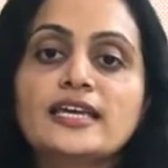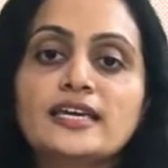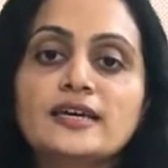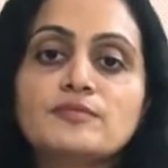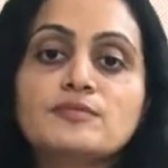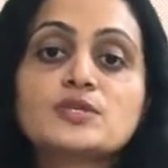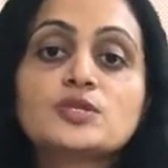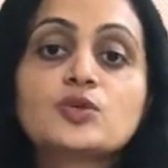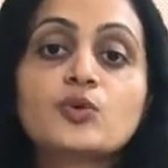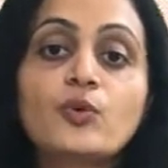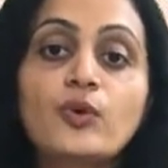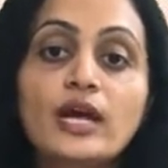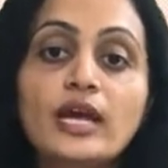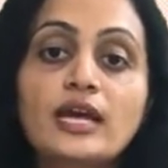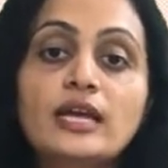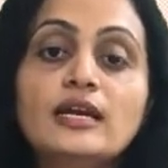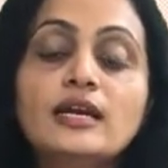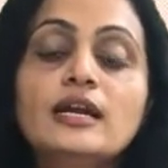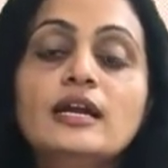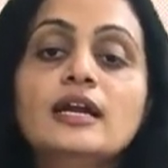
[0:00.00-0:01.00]
Im
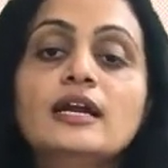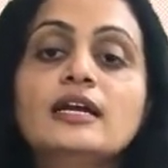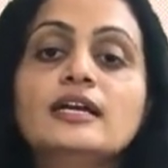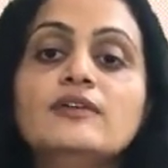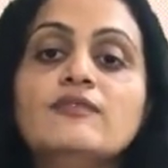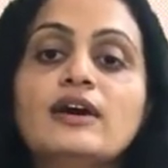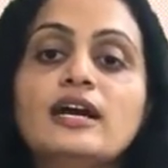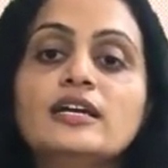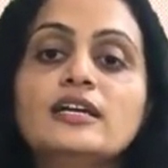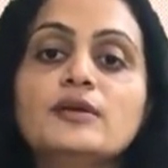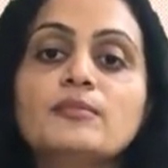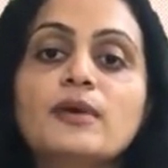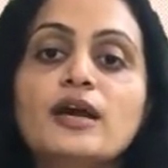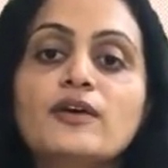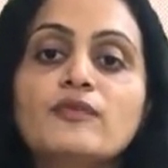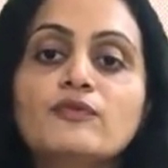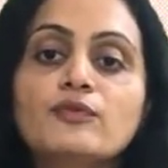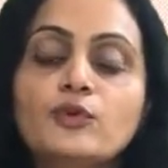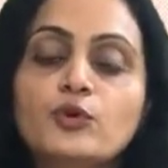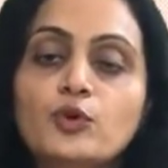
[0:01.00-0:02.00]
square divided
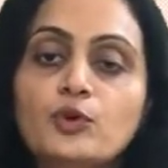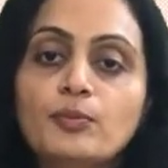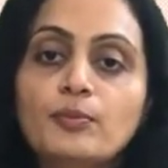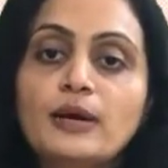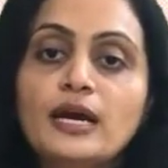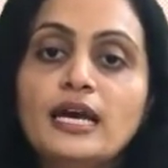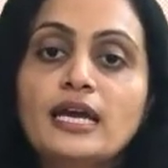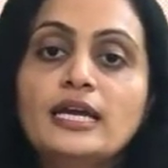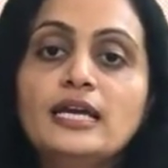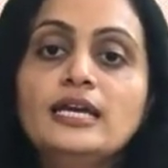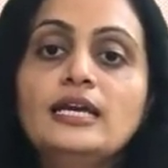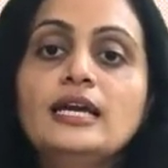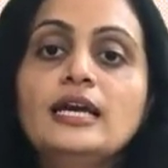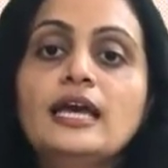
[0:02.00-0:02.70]
by 4 pi.